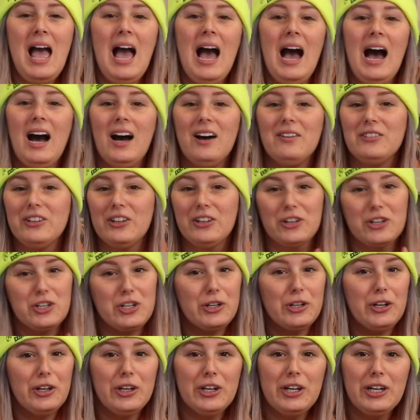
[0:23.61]
have your
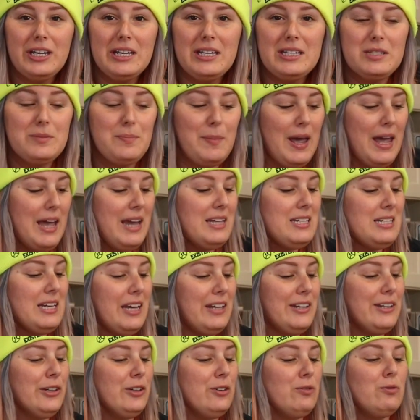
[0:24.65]
sugar cookies baked
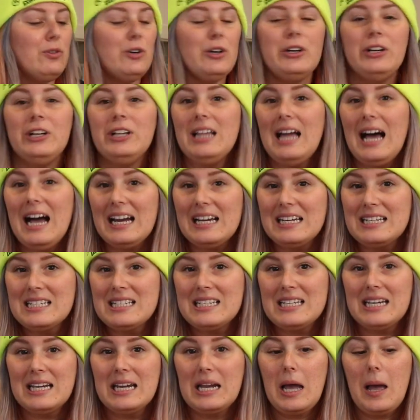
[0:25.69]
and your royal
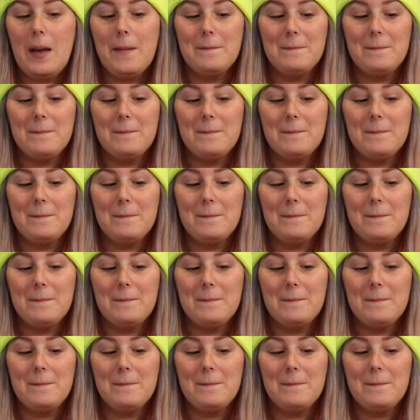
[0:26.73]
icing